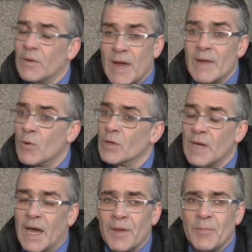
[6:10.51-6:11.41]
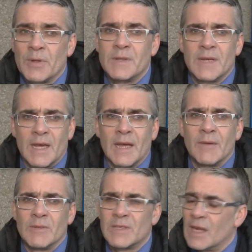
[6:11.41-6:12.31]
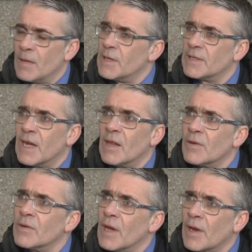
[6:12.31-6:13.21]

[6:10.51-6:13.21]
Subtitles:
Ryan worked hard, but we certainly missed Alan